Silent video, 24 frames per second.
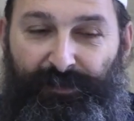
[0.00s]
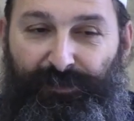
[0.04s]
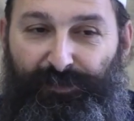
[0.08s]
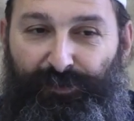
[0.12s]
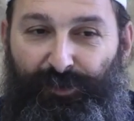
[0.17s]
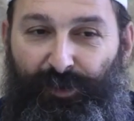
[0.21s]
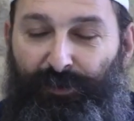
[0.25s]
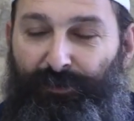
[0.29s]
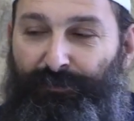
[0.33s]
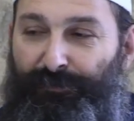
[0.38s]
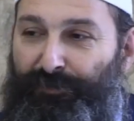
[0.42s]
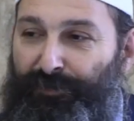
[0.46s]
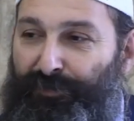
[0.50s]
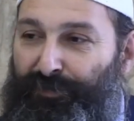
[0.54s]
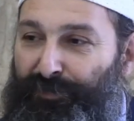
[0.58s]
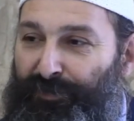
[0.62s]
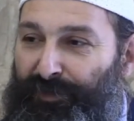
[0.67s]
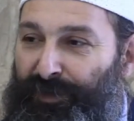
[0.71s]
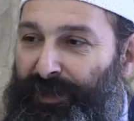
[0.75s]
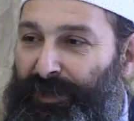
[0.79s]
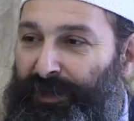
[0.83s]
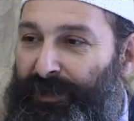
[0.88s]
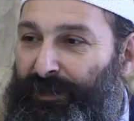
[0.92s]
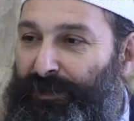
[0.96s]
don't
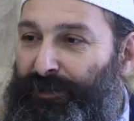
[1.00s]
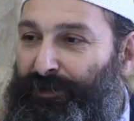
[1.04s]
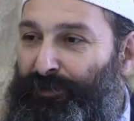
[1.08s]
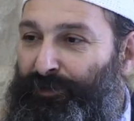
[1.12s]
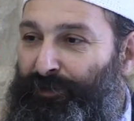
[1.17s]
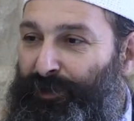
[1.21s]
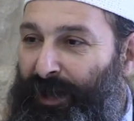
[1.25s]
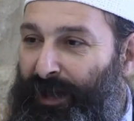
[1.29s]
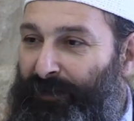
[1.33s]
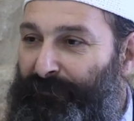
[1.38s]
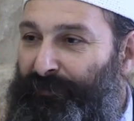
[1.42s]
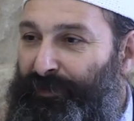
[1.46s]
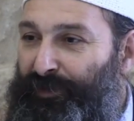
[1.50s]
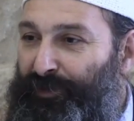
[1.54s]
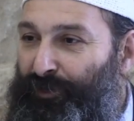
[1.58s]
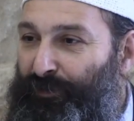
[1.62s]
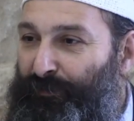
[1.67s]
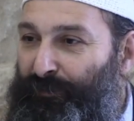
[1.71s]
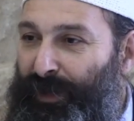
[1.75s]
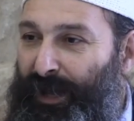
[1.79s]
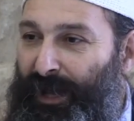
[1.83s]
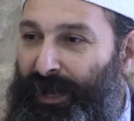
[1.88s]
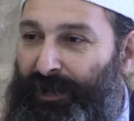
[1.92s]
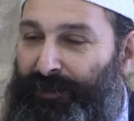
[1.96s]
think or have in your
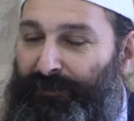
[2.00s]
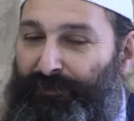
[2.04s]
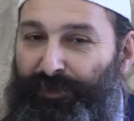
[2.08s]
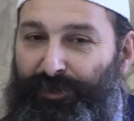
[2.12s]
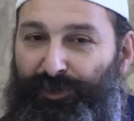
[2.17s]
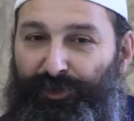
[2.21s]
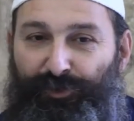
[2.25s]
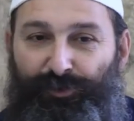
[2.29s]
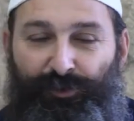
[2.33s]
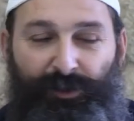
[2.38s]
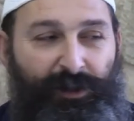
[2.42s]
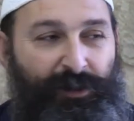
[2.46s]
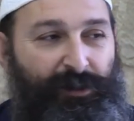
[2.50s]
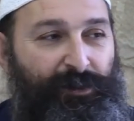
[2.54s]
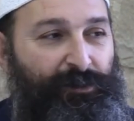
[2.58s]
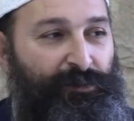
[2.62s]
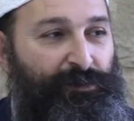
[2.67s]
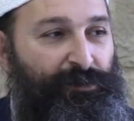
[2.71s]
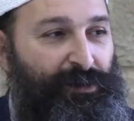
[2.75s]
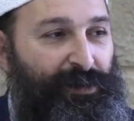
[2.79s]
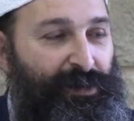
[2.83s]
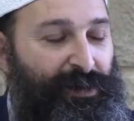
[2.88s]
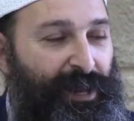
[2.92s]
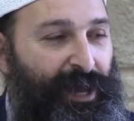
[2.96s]
mind that you
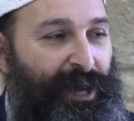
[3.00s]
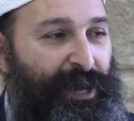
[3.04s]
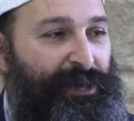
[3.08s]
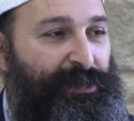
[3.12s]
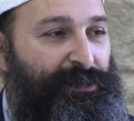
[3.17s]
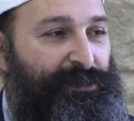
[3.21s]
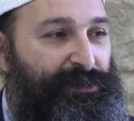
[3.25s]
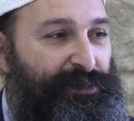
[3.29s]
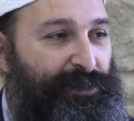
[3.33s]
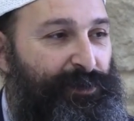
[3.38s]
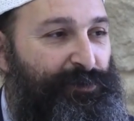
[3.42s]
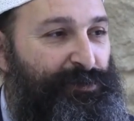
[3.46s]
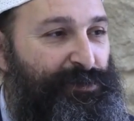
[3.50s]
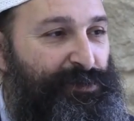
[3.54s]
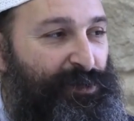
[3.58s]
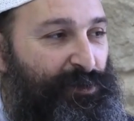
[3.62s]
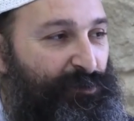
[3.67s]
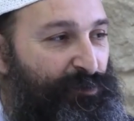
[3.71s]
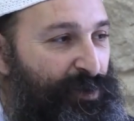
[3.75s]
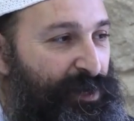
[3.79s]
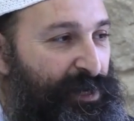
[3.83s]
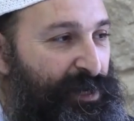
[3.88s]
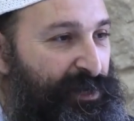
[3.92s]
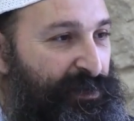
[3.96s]
are light years
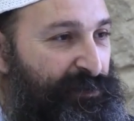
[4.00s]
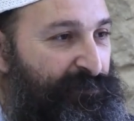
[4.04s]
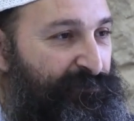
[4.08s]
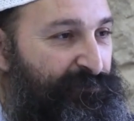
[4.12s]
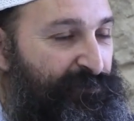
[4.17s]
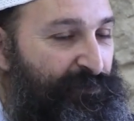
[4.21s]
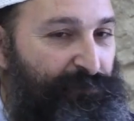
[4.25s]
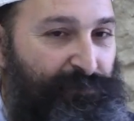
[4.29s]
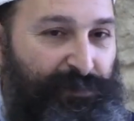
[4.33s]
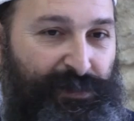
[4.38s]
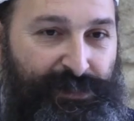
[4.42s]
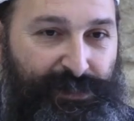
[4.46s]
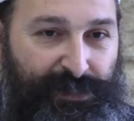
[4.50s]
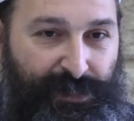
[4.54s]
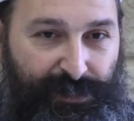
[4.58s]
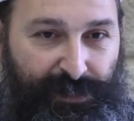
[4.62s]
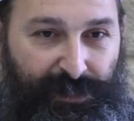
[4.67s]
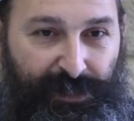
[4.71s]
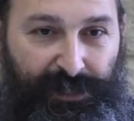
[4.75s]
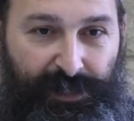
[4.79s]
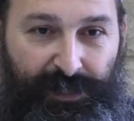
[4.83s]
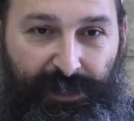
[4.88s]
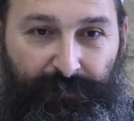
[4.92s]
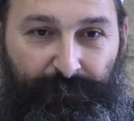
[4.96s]
away from the
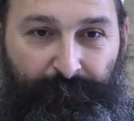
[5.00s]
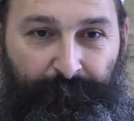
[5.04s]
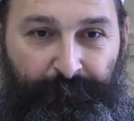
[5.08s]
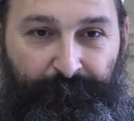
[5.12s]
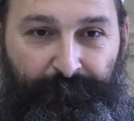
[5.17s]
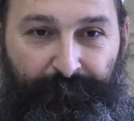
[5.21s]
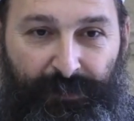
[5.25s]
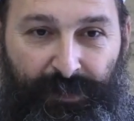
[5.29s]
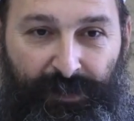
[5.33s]
tzaddikim,